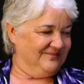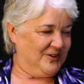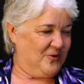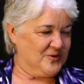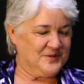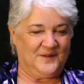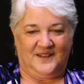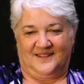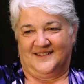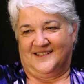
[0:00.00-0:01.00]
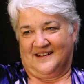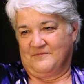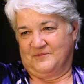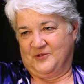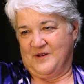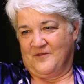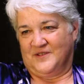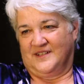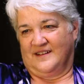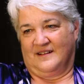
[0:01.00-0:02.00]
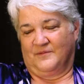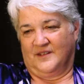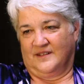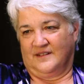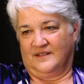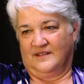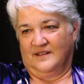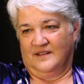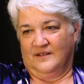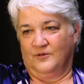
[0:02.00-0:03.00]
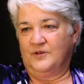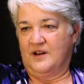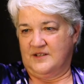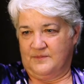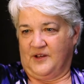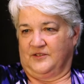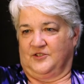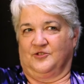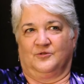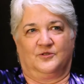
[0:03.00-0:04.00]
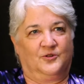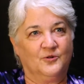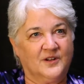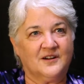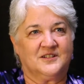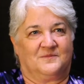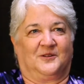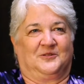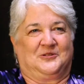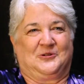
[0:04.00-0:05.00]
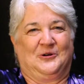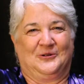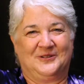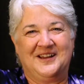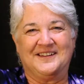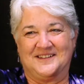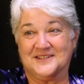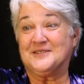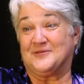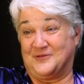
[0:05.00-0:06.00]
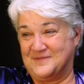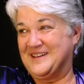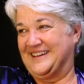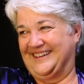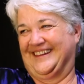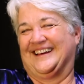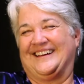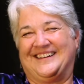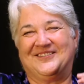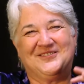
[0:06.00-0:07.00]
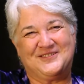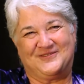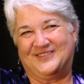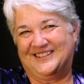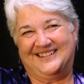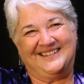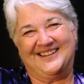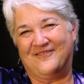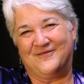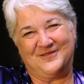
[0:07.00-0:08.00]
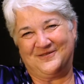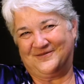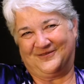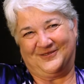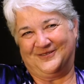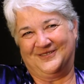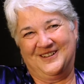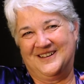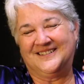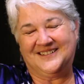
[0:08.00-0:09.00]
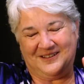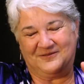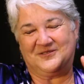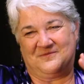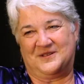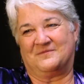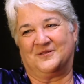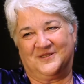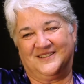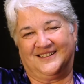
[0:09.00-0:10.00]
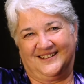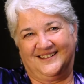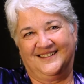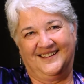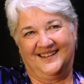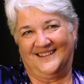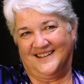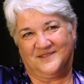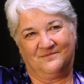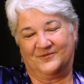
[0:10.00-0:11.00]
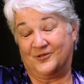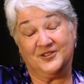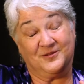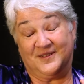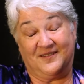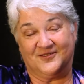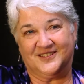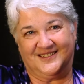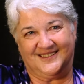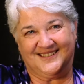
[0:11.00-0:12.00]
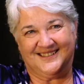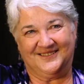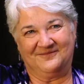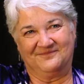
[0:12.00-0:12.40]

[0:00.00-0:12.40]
the course begins, and I'm 2 hours in, and I'm thinking, who cares about the children? Who cares about the school? This is for me. Like, it was really a wonderful gift to me personally, and it has nourished me ever since.